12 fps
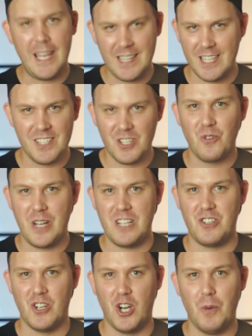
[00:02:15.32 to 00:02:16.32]
It does a
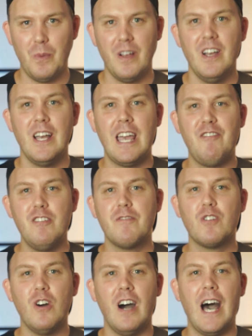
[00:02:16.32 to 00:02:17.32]
great job. If
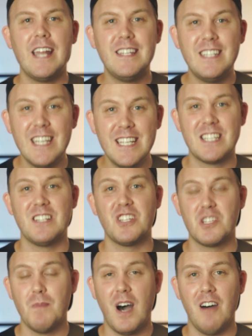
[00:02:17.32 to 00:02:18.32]
you've got a decent
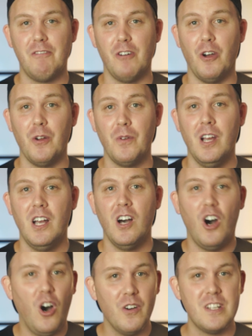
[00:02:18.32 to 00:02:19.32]
smartphone,
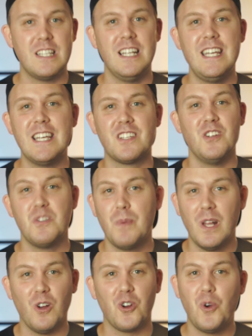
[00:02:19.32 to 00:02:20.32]
honestly, it's going to
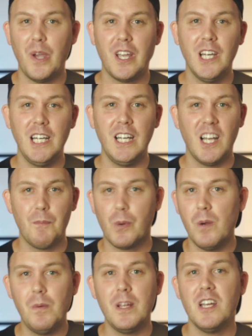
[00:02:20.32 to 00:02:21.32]
be a lot quicker and
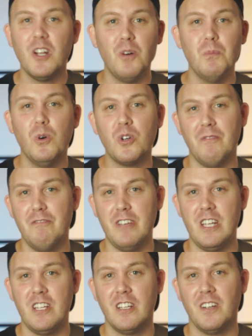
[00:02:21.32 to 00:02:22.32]
probably a lot more
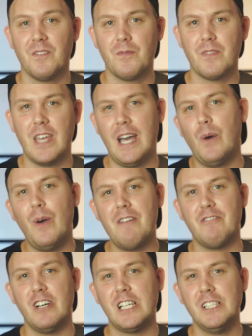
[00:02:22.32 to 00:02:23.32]
convenient.
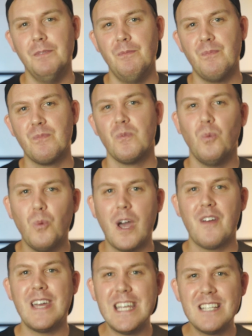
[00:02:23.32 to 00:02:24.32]
However,
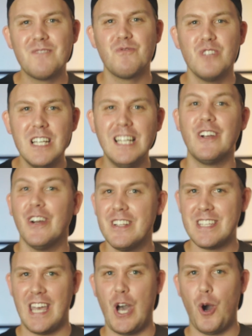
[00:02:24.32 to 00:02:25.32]
where it is really going
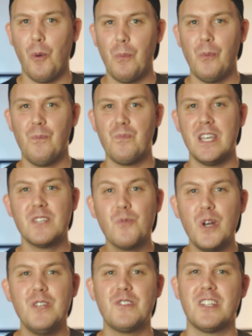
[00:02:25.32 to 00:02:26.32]
to help is when you